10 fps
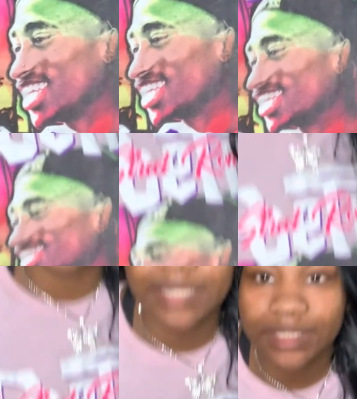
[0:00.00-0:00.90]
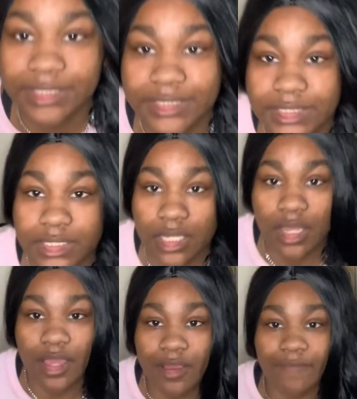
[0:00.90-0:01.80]
I got this necklace
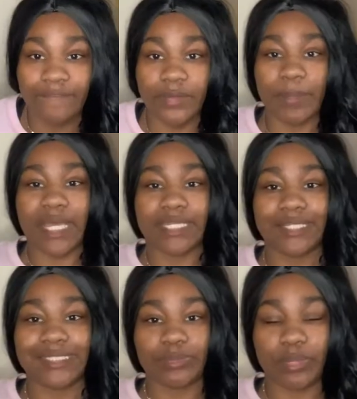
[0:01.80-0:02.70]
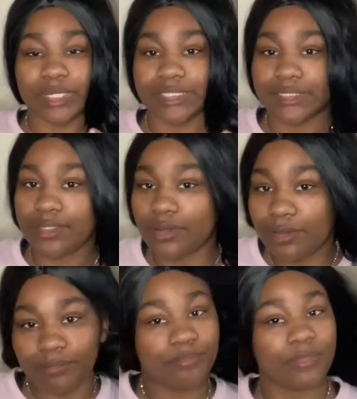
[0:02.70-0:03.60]
from AliExpress, y'all.
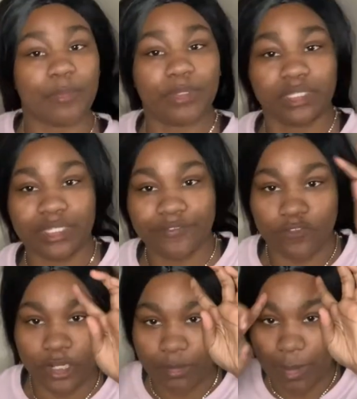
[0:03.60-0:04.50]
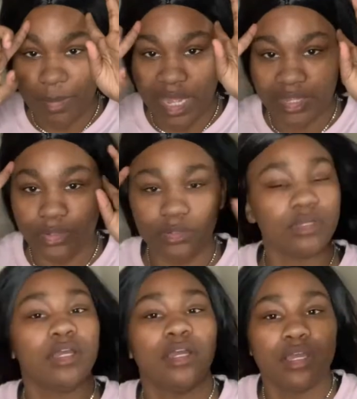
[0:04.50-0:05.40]
I'll put the link for it in my bio.
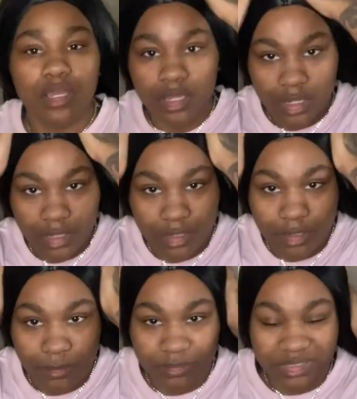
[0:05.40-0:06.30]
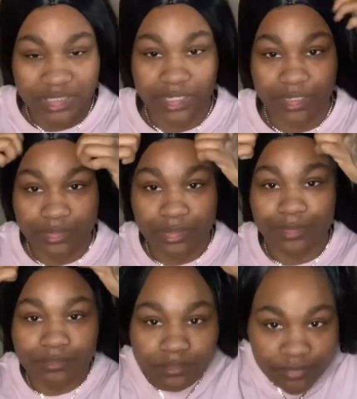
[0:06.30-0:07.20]
Yeah, no.
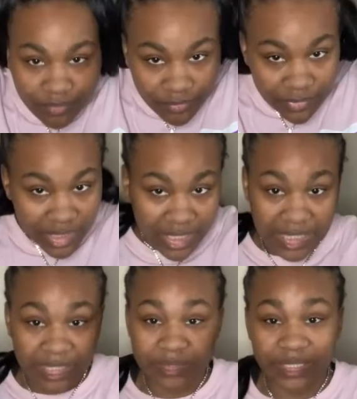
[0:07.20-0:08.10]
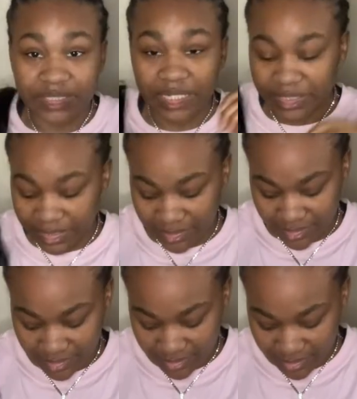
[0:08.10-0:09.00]
This ain't it.
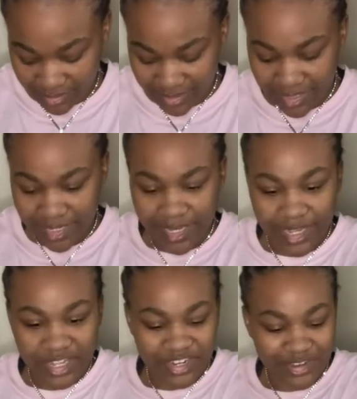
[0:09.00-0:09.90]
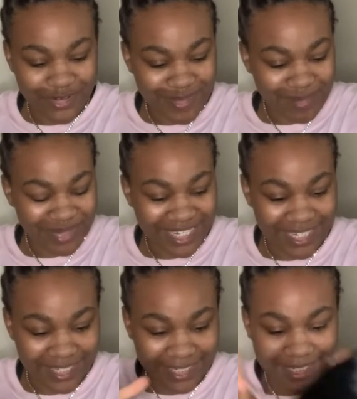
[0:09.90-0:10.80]
No,
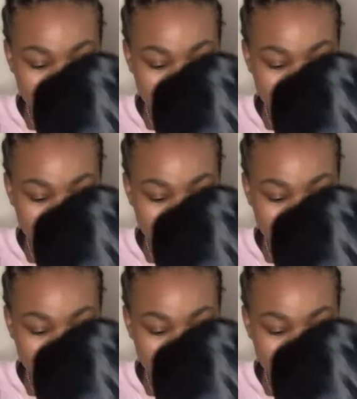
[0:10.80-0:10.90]
mommy.